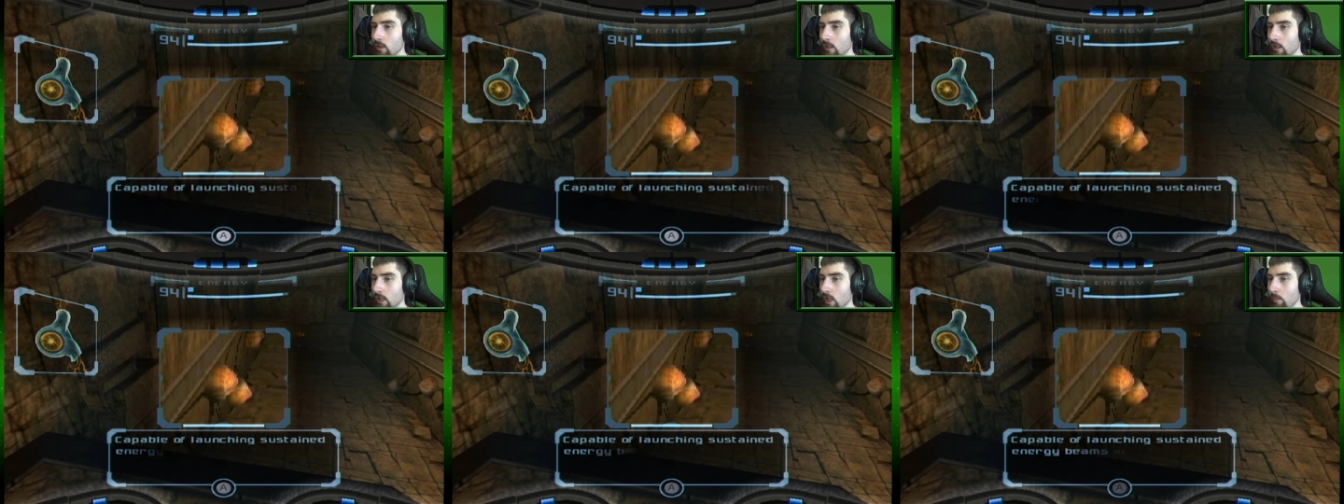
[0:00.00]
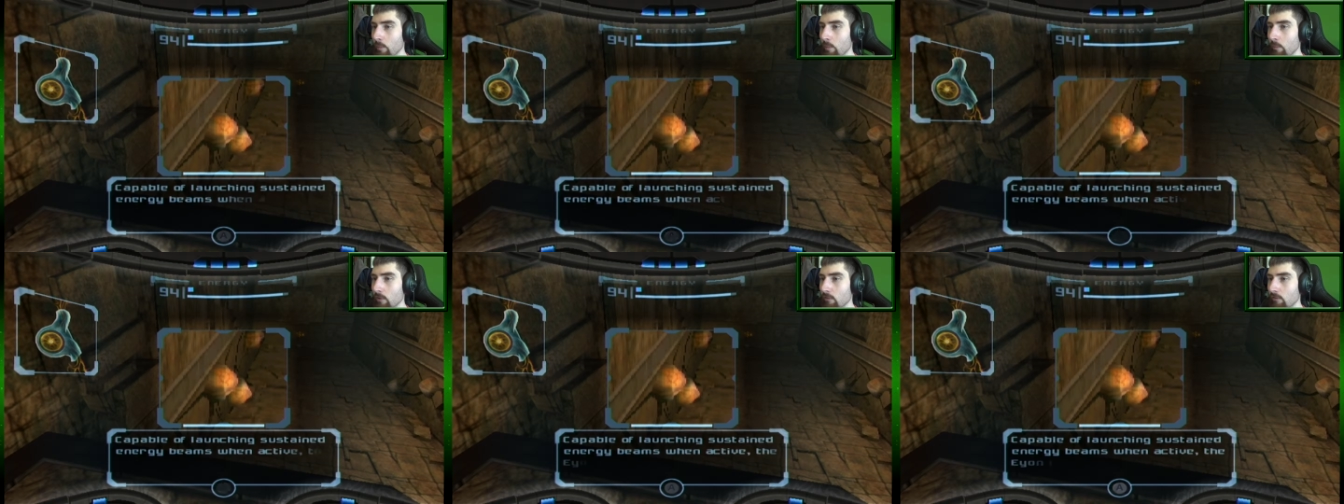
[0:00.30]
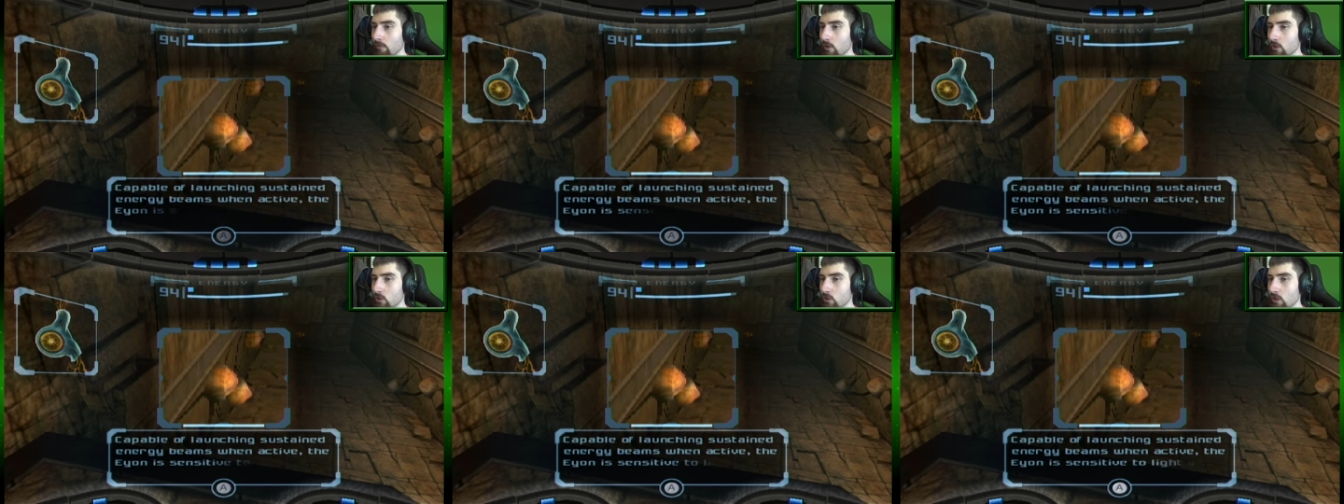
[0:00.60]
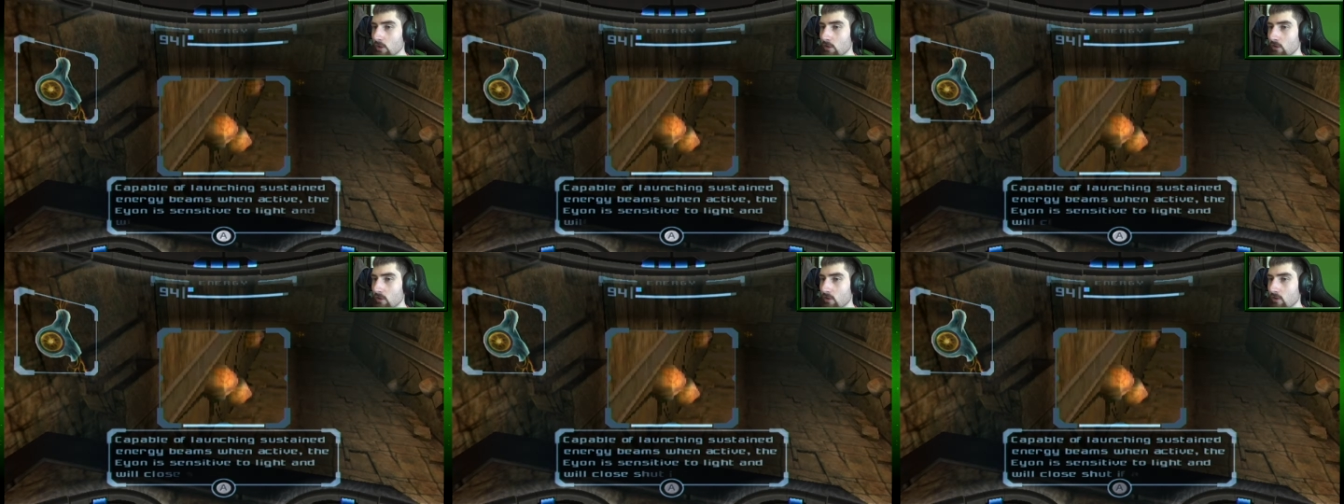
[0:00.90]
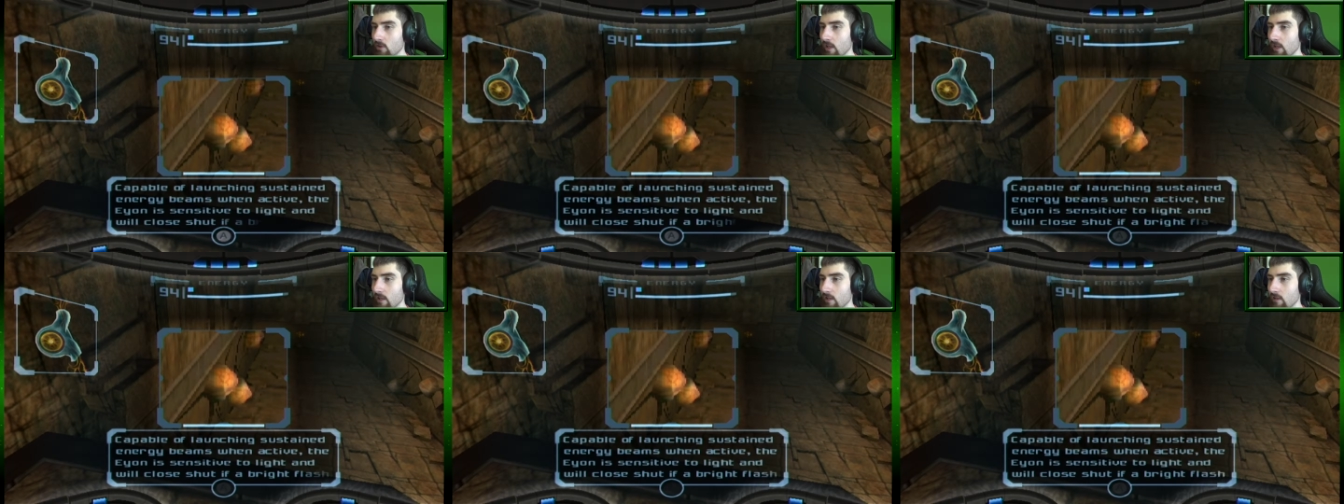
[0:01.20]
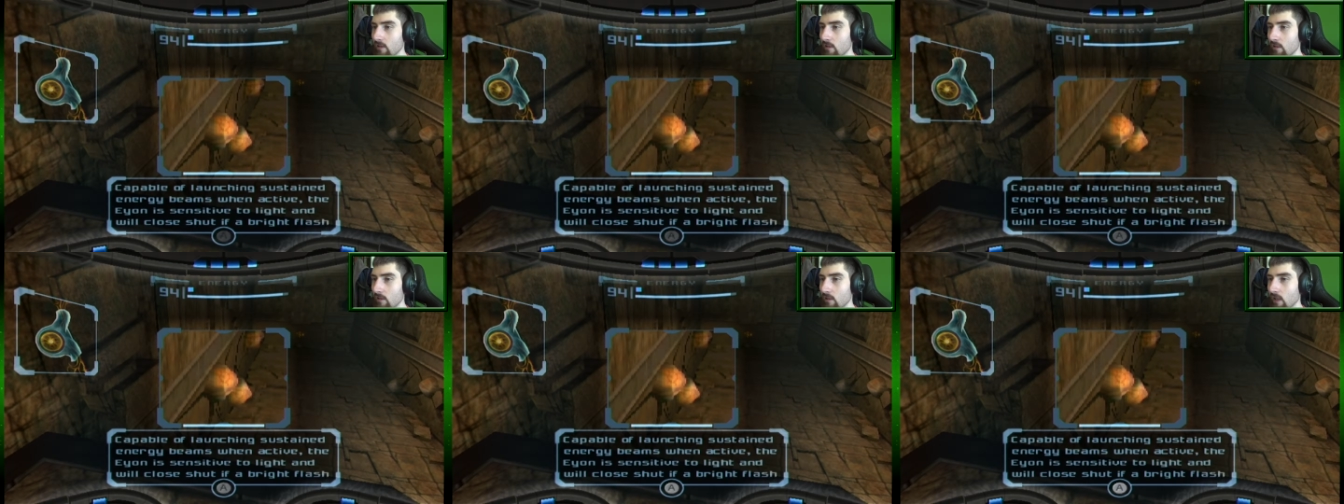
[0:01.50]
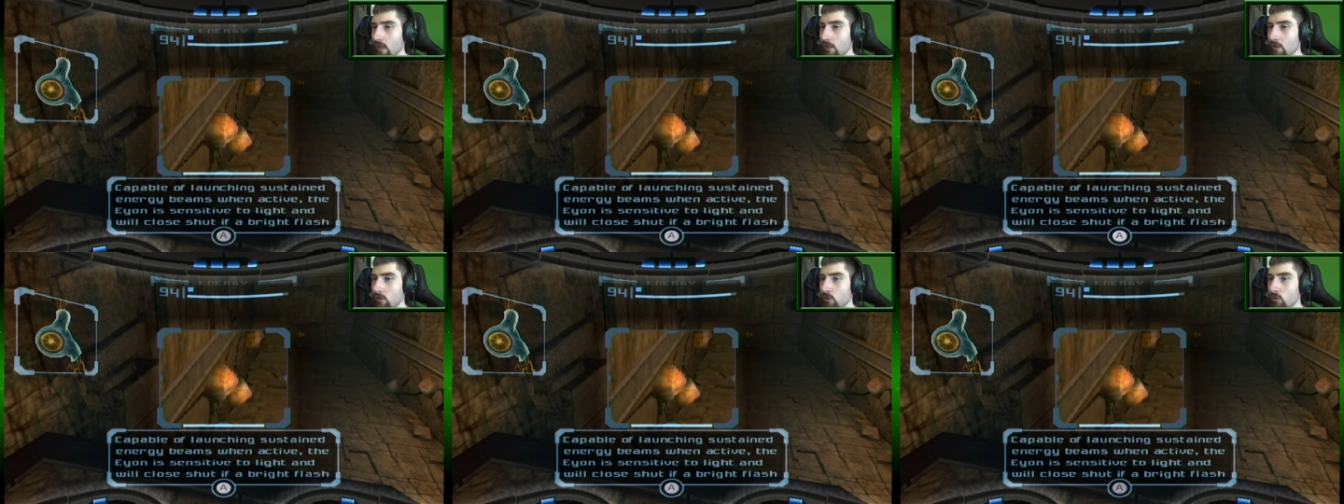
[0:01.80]
capable of launching sustained
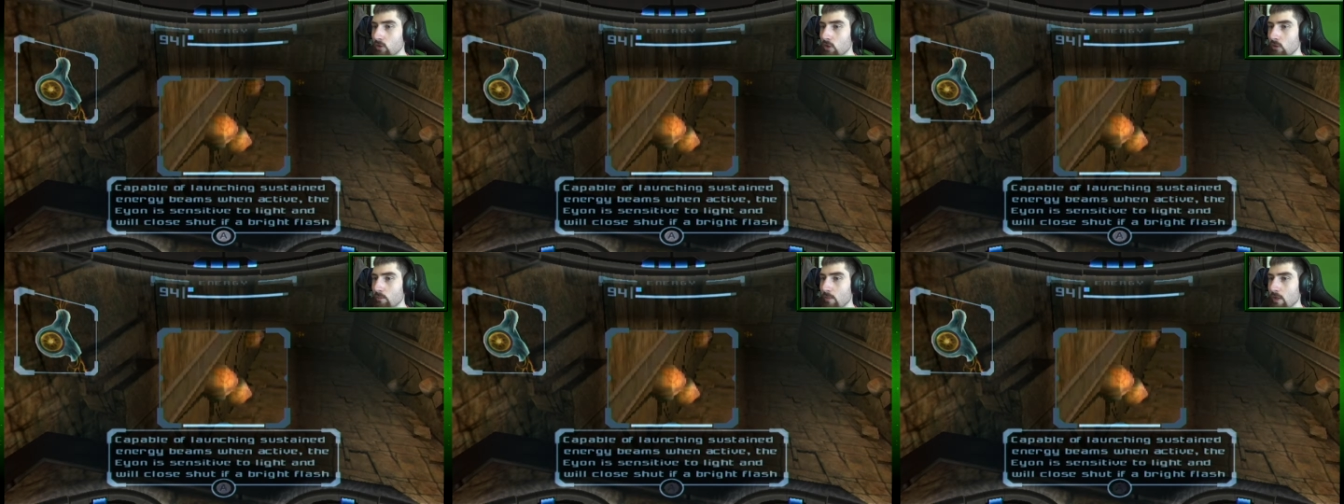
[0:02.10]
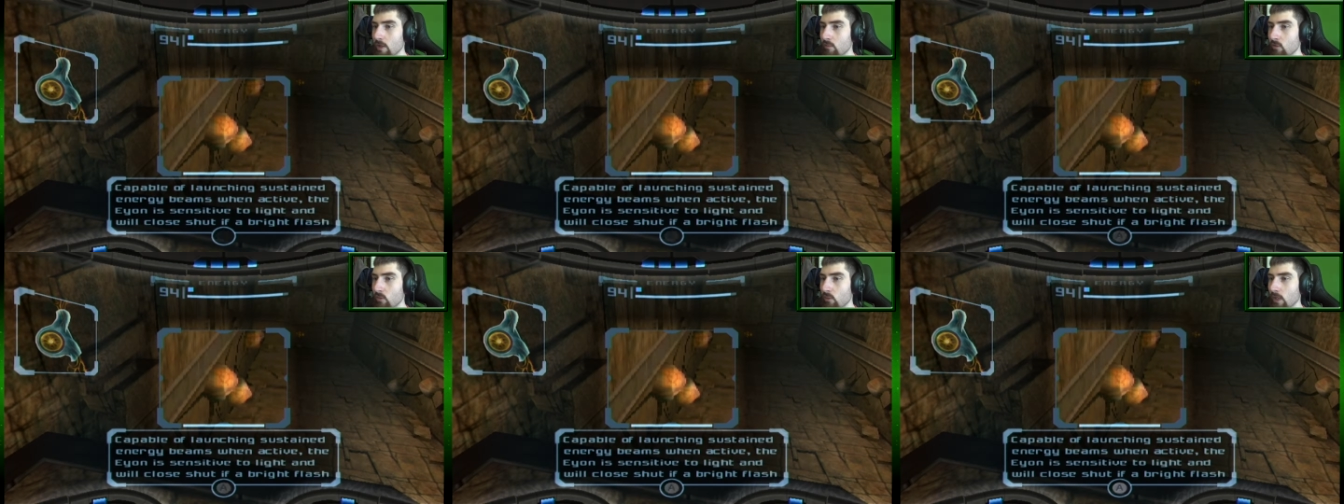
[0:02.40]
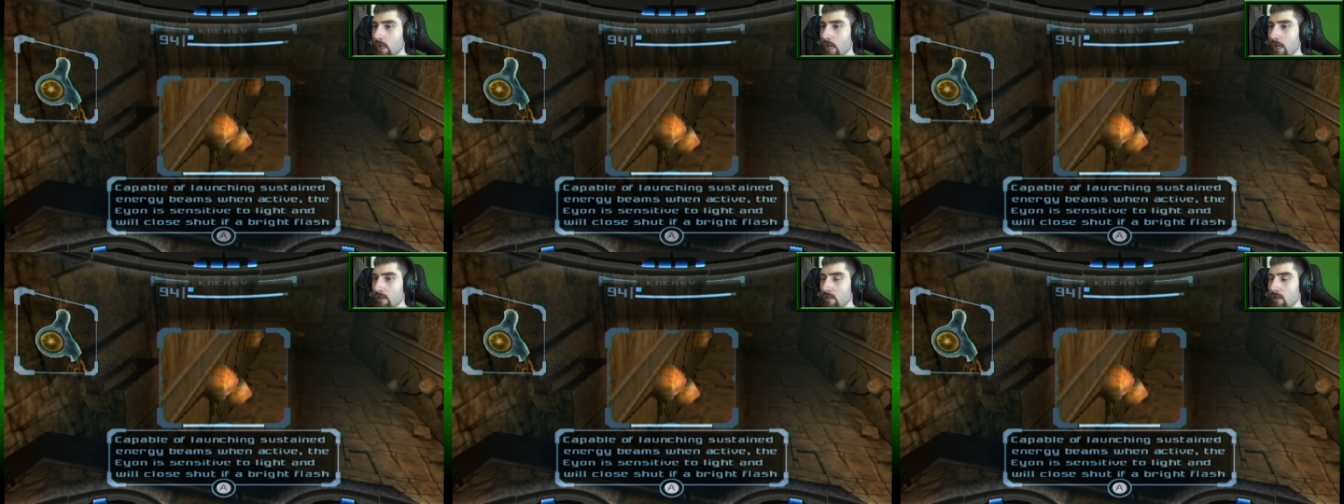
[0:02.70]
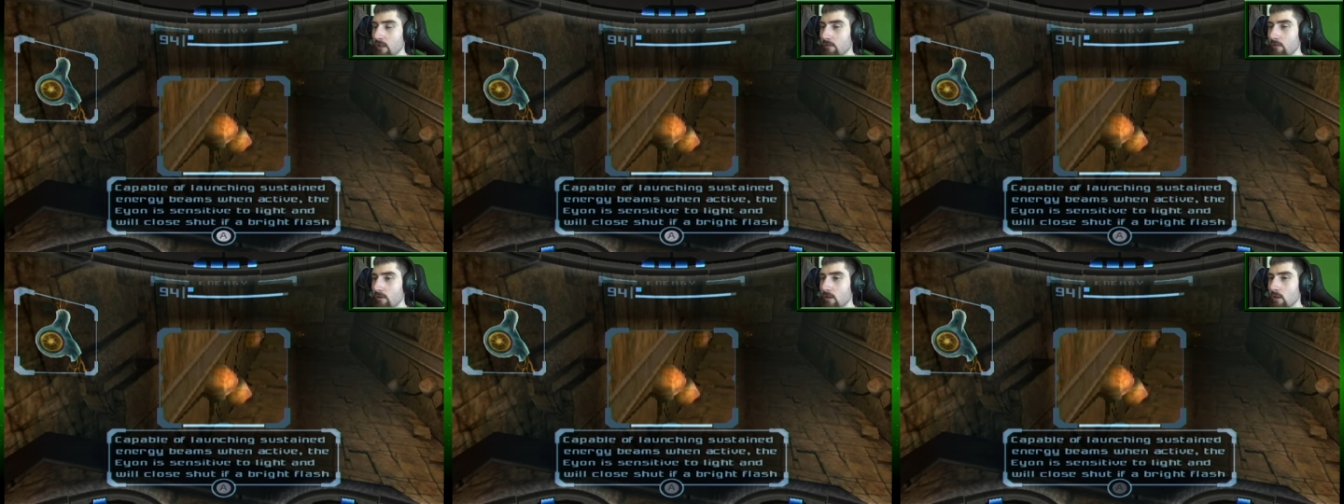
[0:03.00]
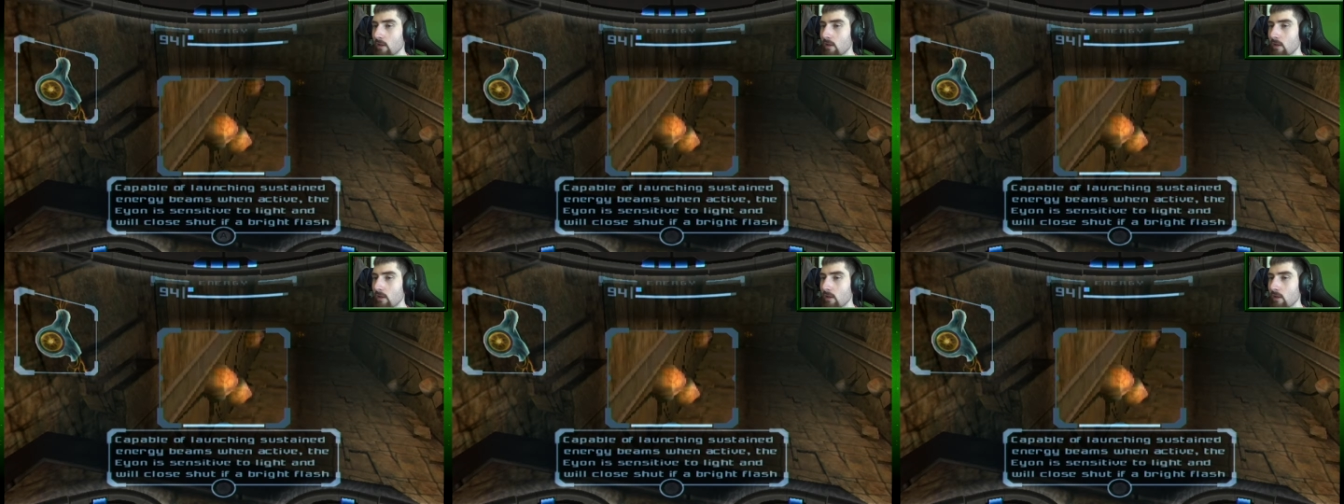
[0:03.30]
energy beams when active.